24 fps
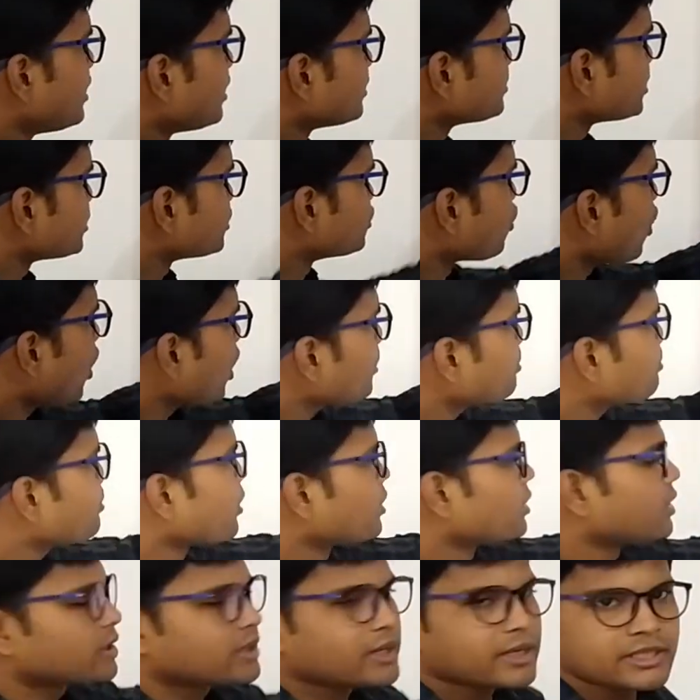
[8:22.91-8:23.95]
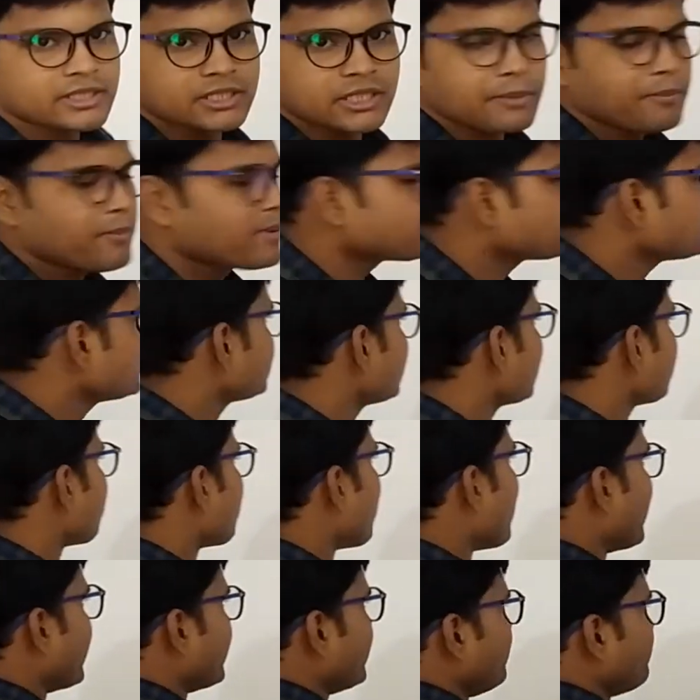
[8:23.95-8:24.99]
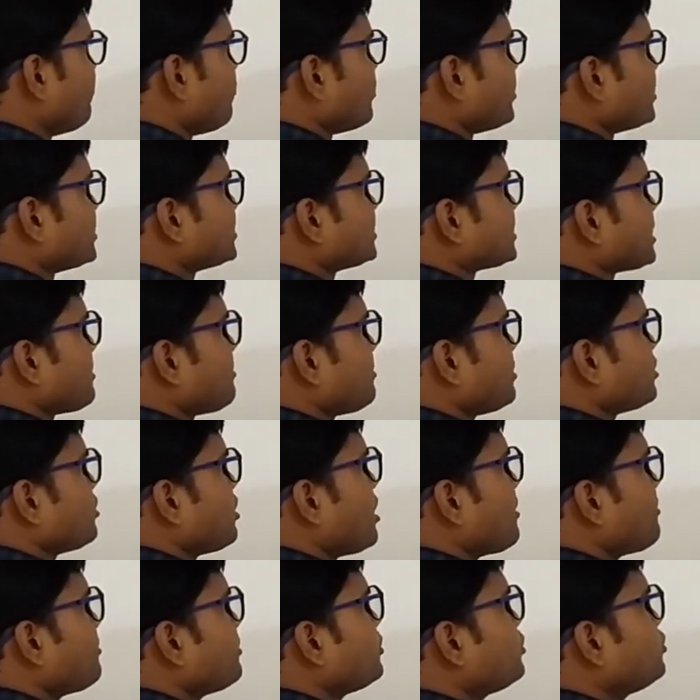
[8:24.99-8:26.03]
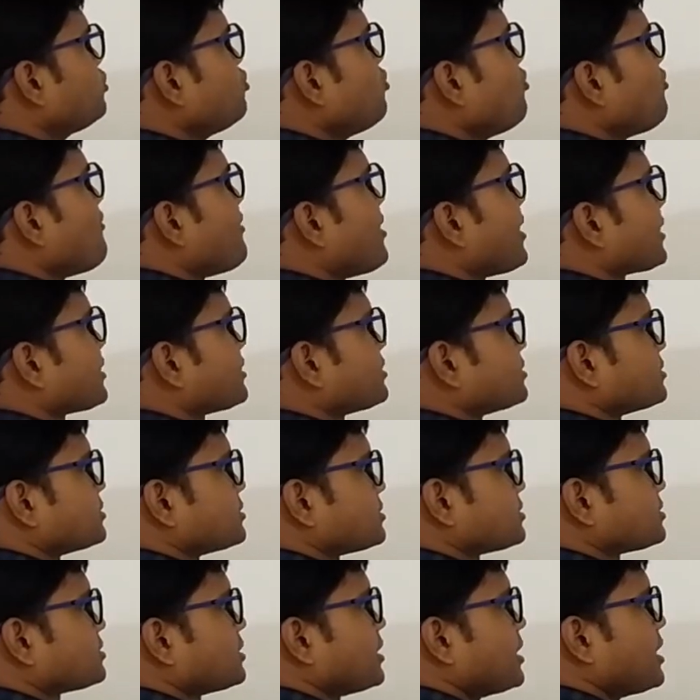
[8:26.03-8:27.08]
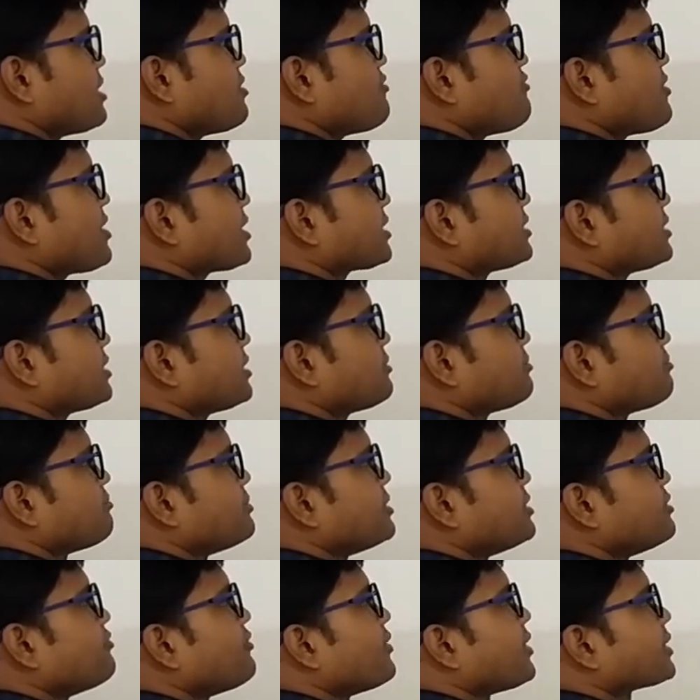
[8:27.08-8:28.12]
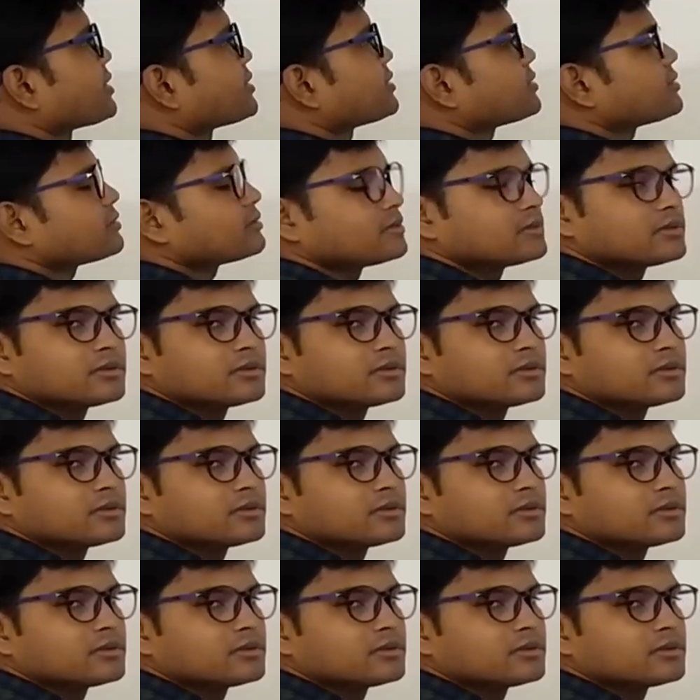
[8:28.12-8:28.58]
The dot product is represented by, for example, you have two vectors, a vector and b vector.